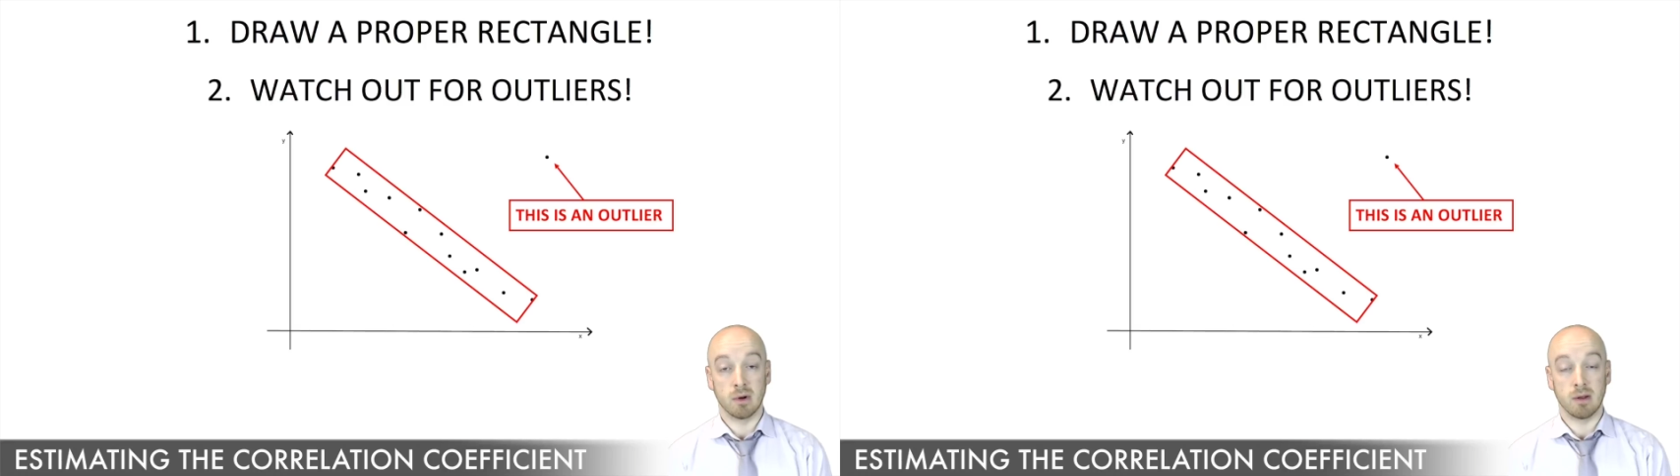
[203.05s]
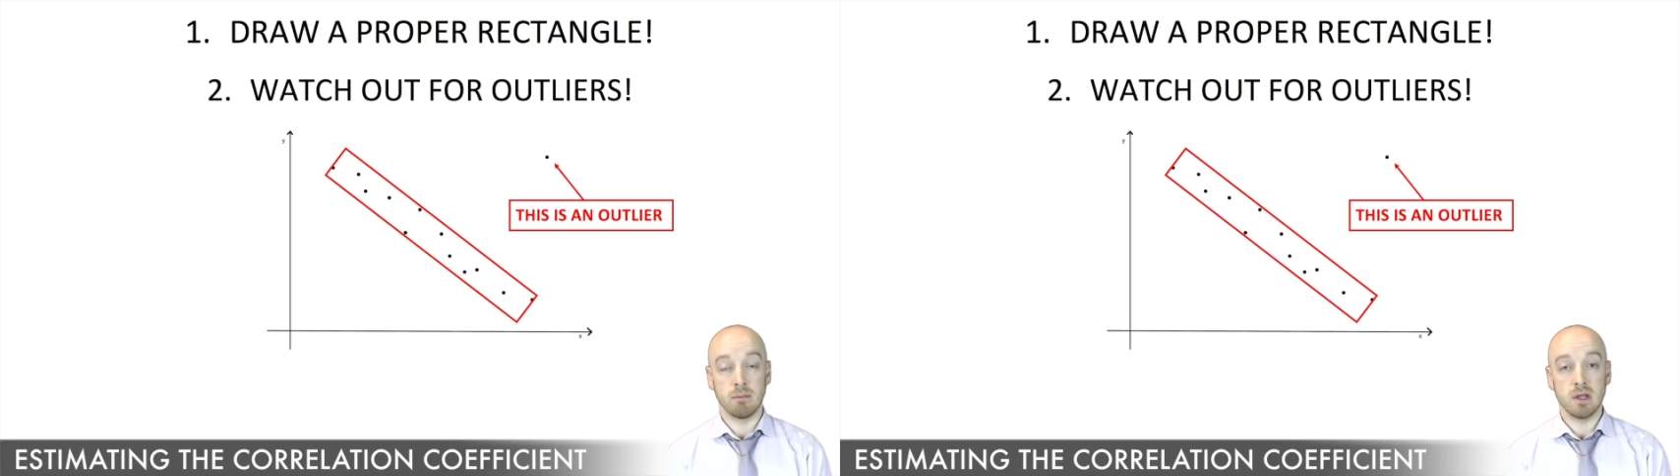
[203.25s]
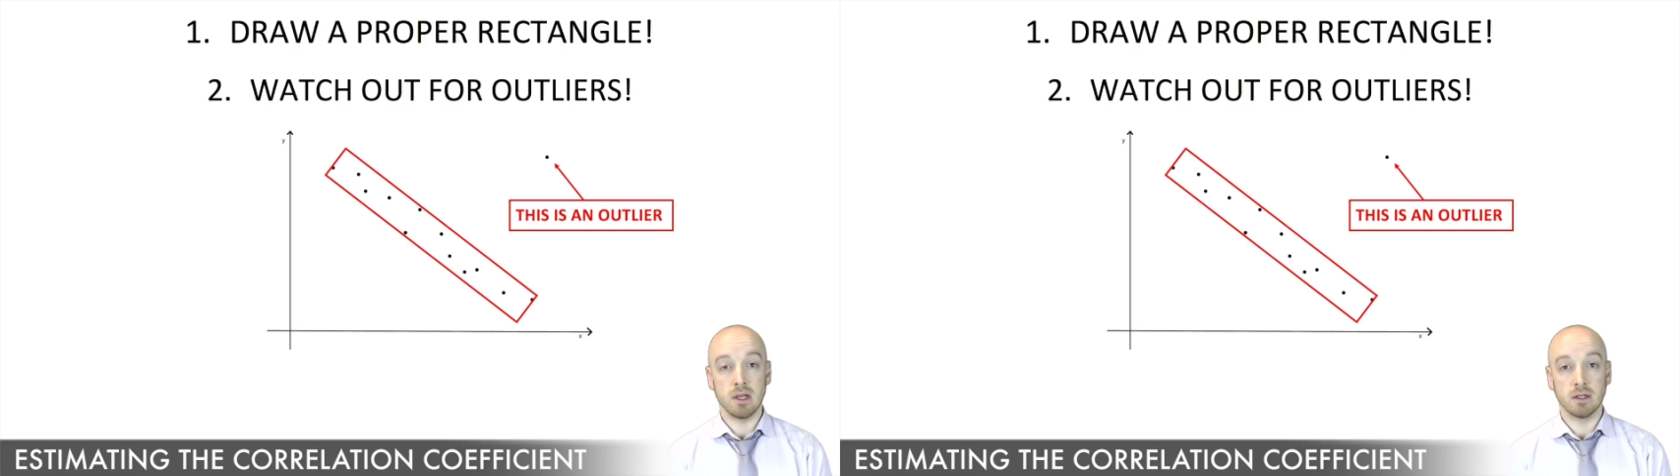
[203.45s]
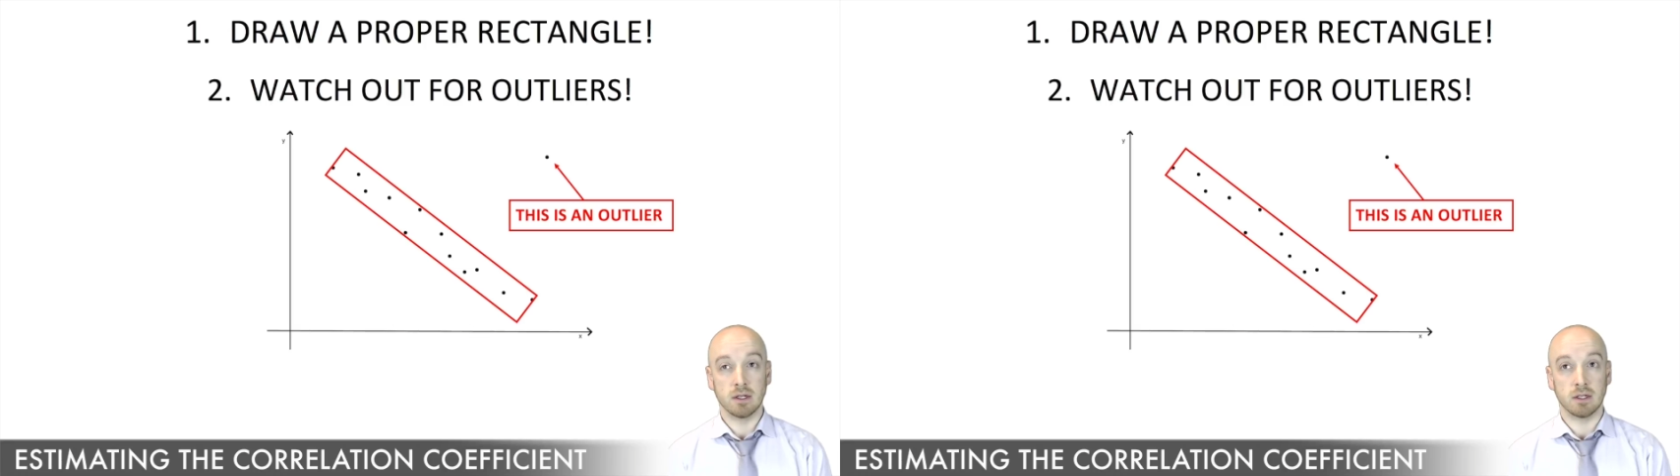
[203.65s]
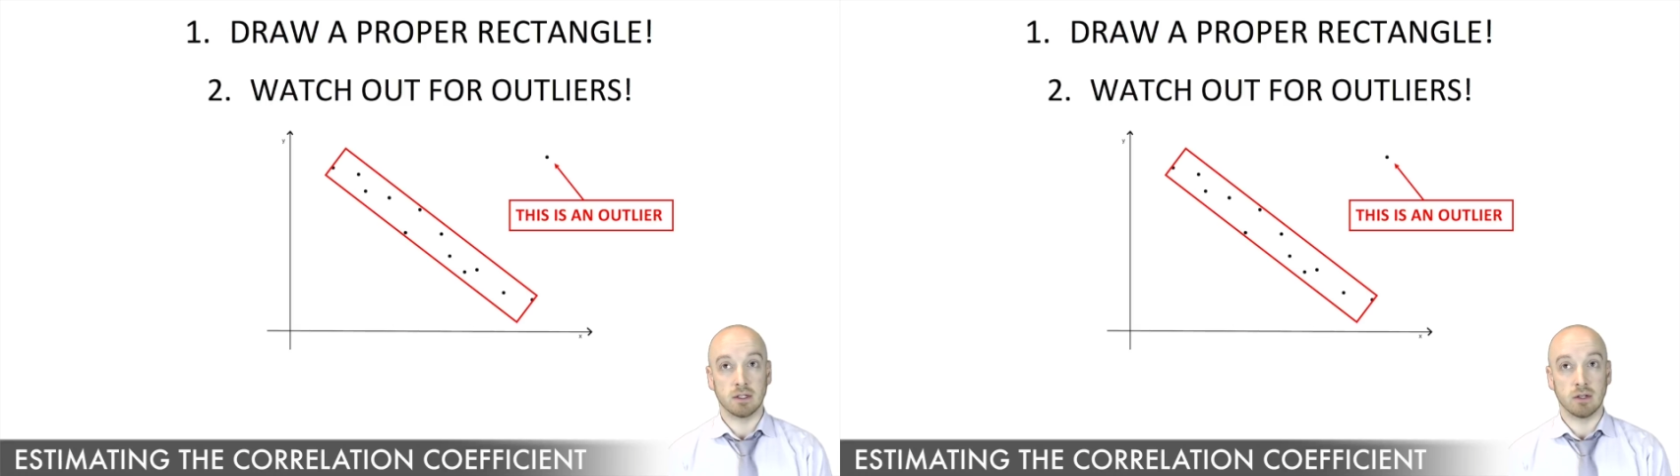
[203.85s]
What it means
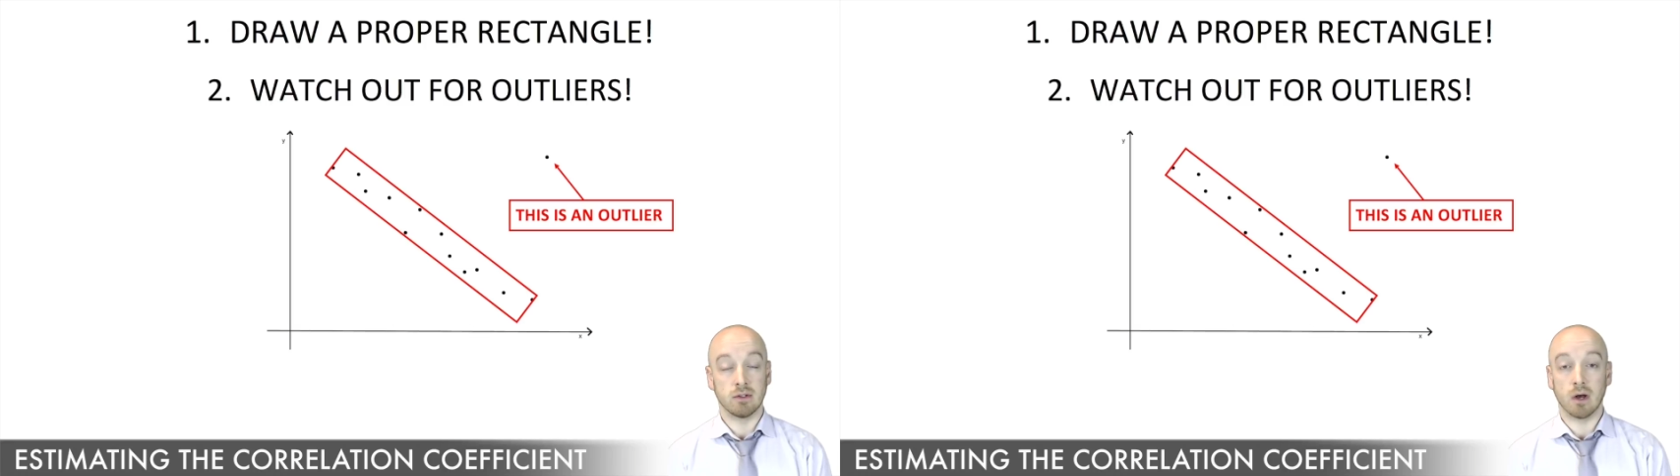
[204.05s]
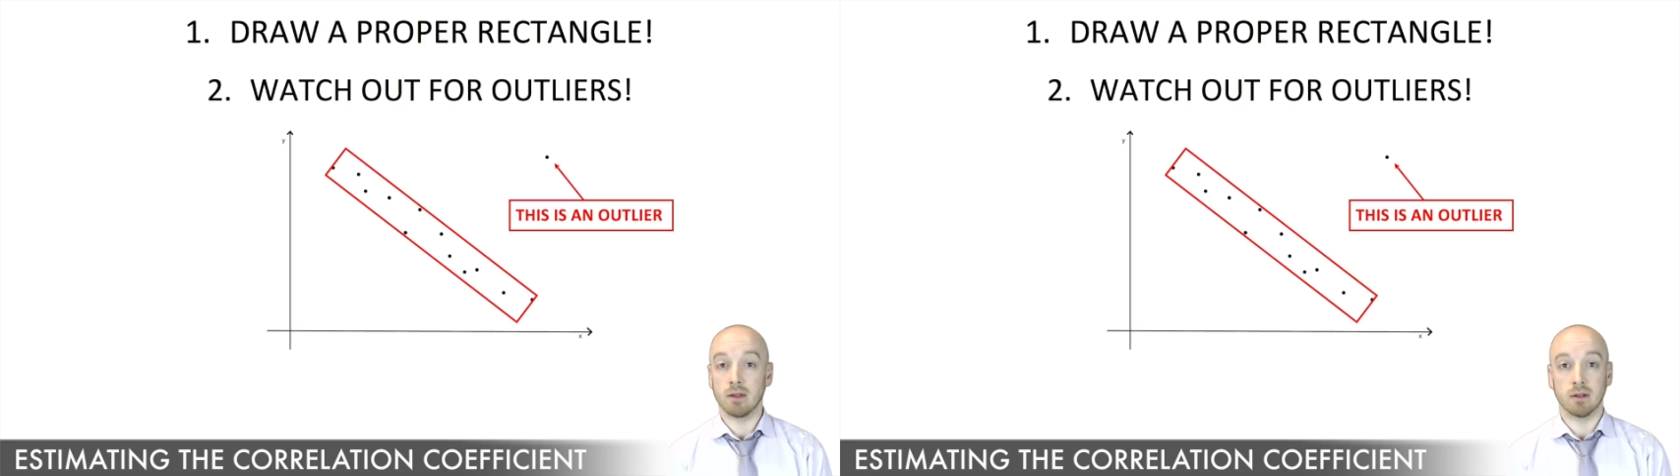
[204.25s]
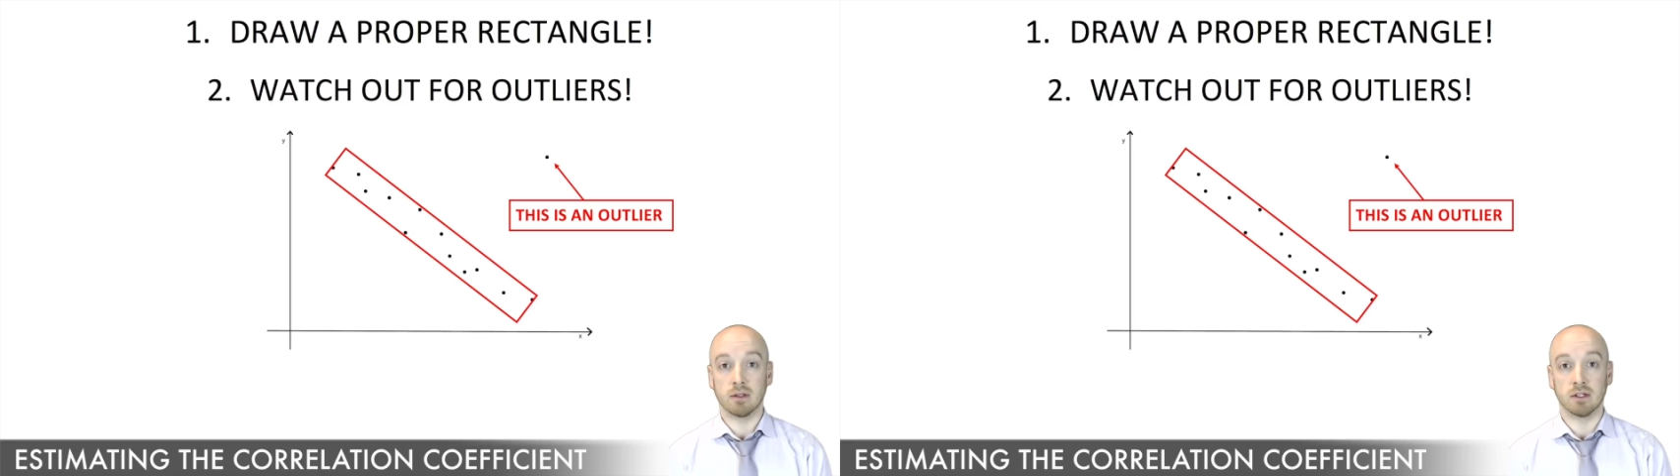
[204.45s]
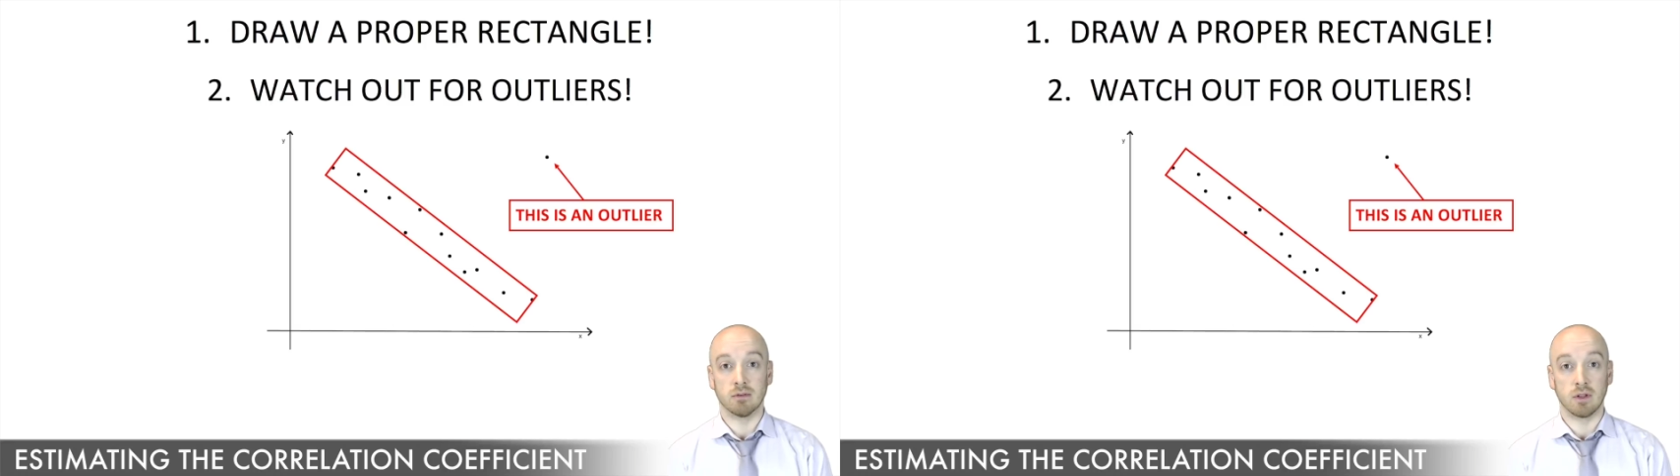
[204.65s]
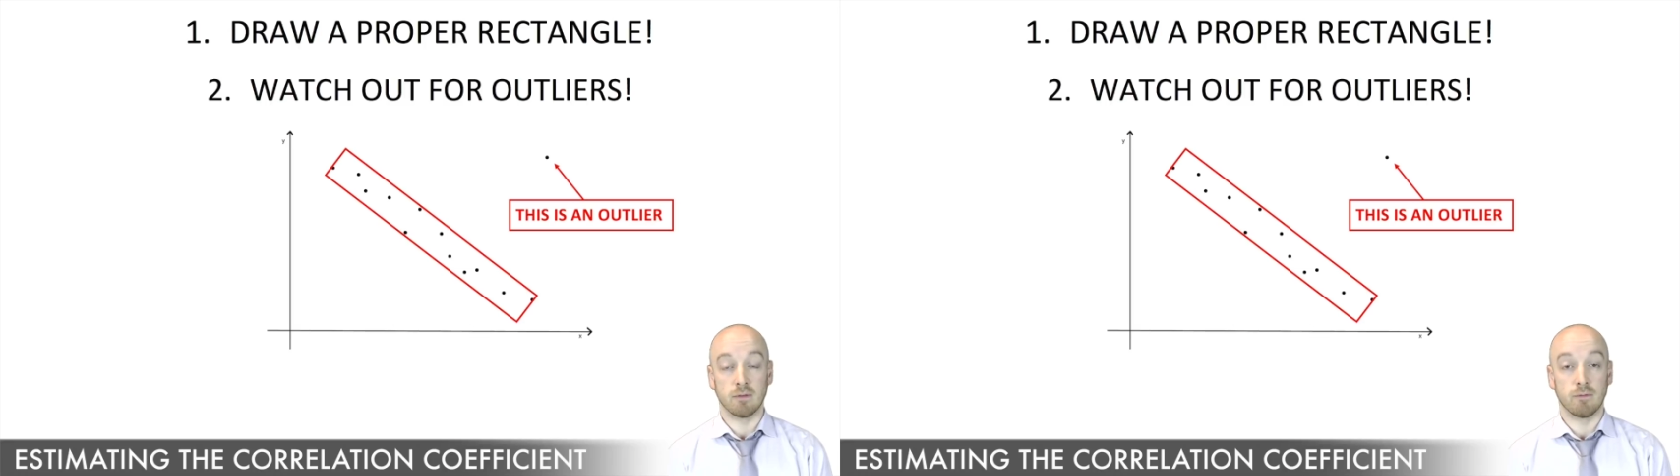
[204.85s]
is it's a dot that doesn't really